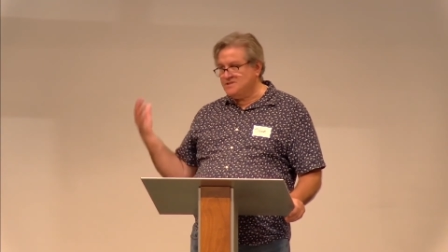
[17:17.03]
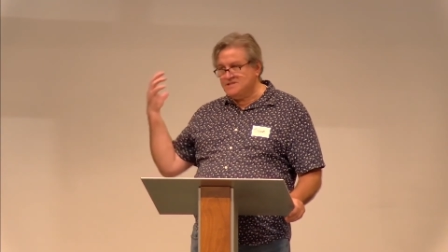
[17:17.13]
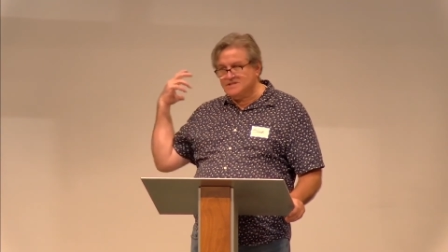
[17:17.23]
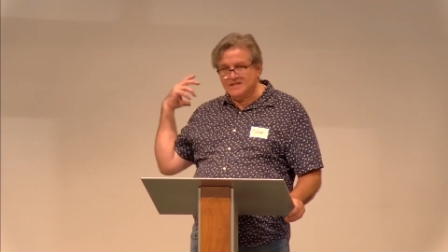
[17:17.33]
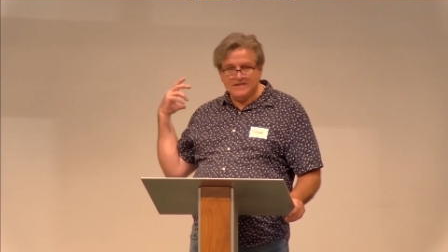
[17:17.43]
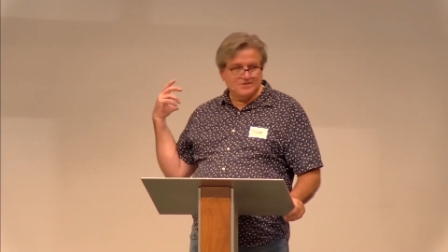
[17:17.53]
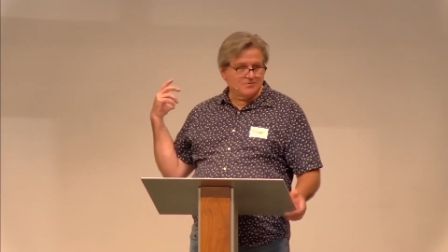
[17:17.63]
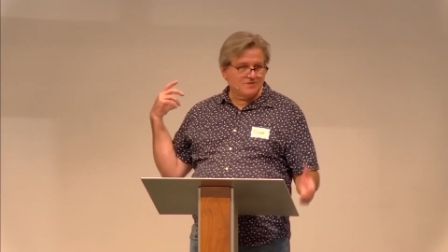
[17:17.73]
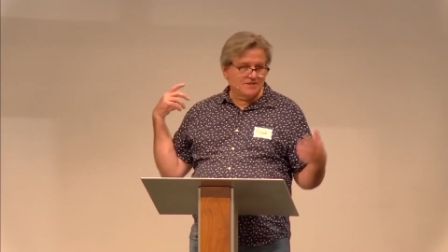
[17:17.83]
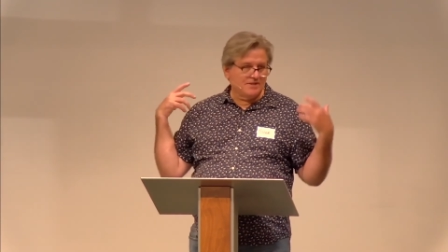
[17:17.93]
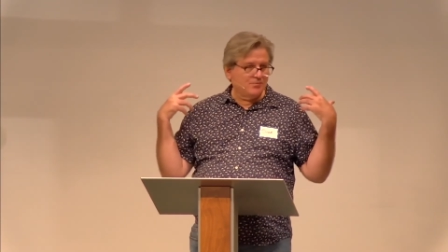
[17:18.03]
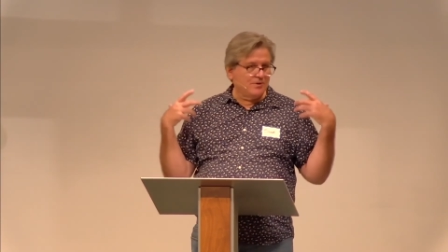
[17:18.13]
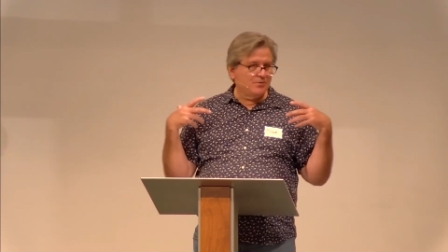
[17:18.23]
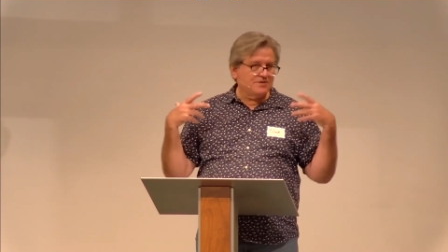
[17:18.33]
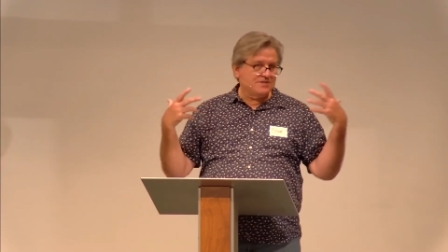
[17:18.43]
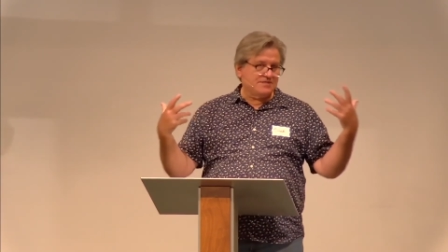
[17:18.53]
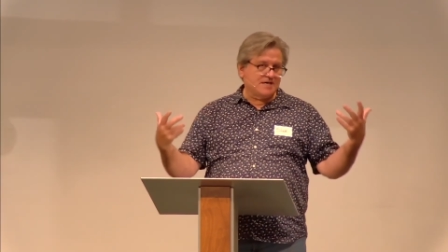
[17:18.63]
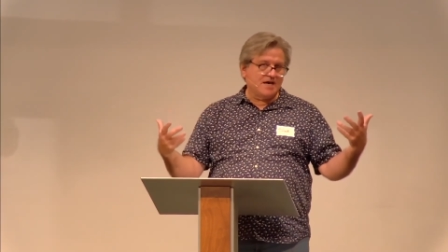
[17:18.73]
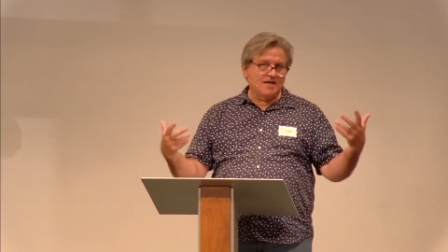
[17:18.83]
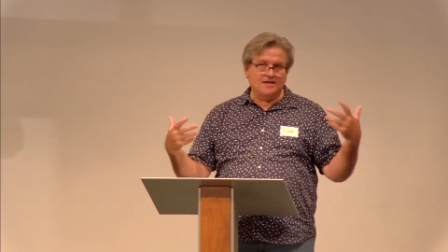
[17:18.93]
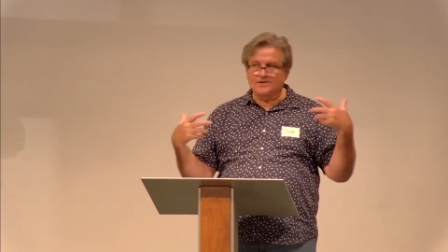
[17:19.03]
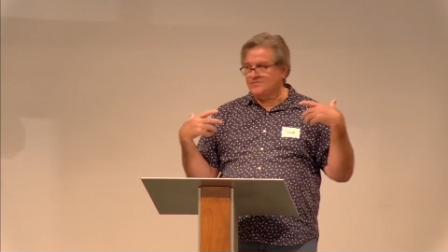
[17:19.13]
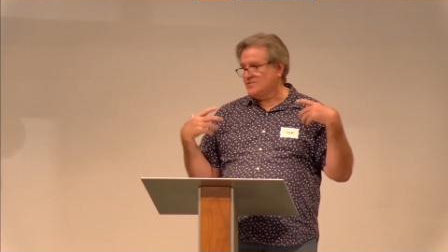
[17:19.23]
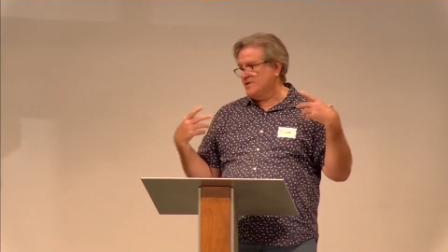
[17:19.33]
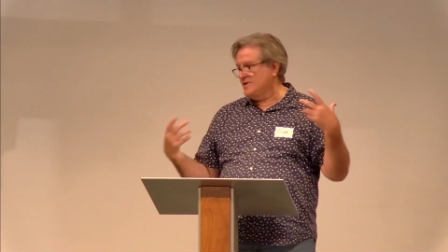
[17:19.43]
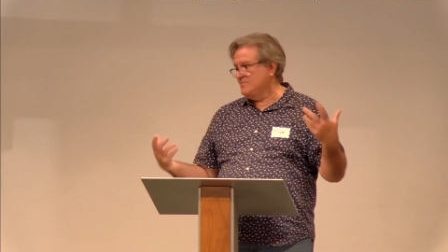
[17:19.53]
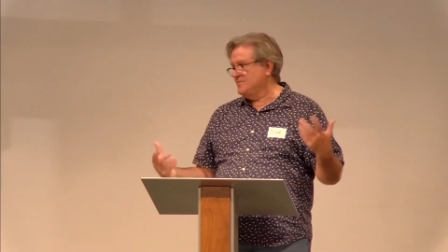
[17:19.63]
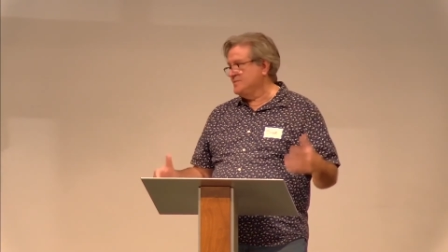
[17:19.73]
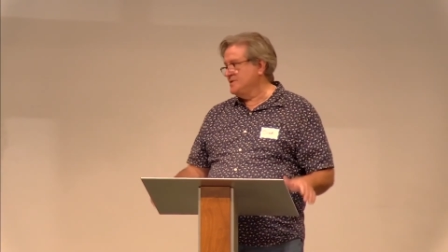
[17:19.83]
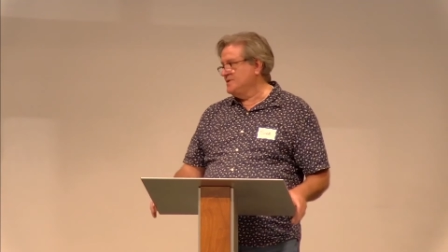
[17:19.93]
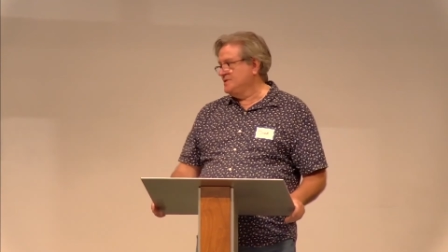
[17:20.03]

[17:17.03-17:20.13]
Just as the kids were singing, we were designed for him.